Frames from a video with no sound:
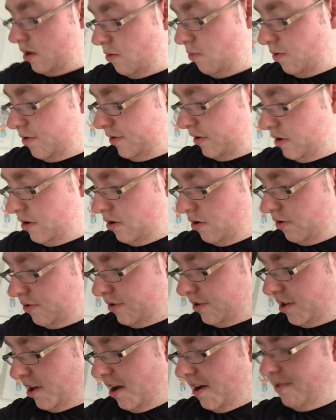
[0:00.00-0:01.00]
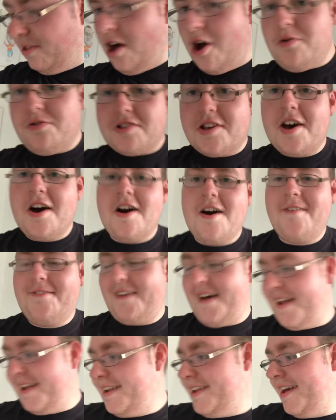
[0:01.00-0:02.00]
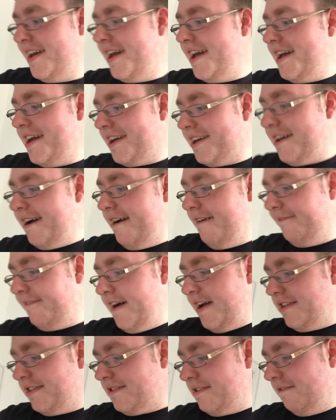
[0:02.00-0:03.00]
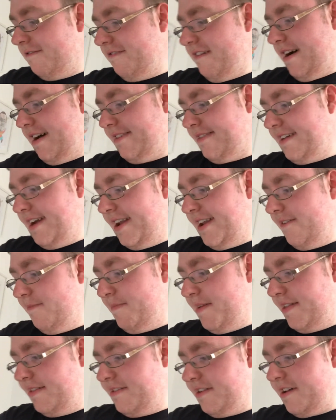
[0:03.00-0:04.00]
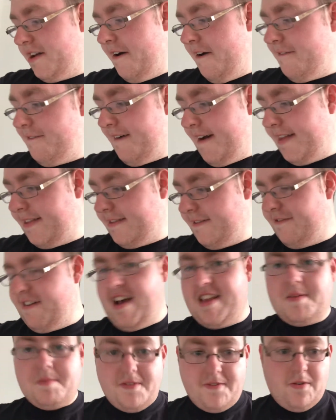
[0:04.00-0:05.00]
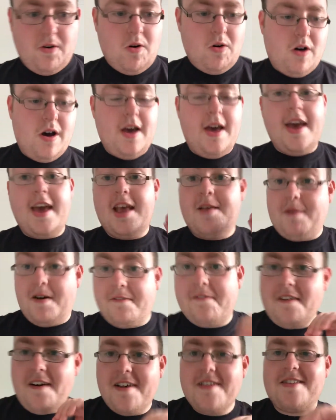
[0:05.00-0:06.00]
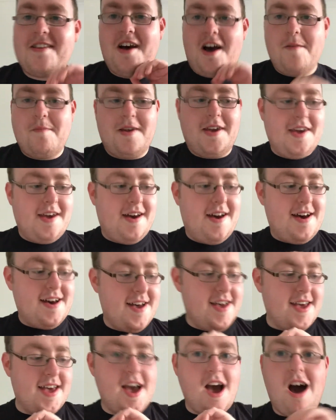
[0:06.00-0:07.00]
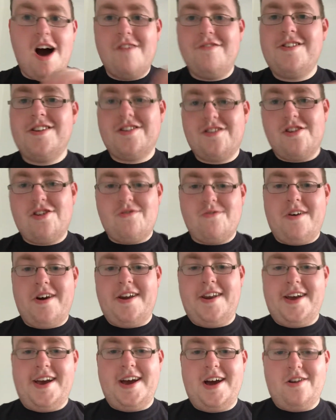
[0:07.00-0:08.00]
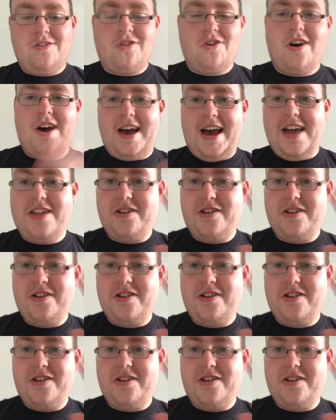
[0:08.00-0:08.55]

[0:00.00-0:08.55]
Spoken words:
What's it called? Kervan. Kervan Sofrasi. I've never been to Kervan Sofrasi before. It's my first time here. I really enjoyed it. Not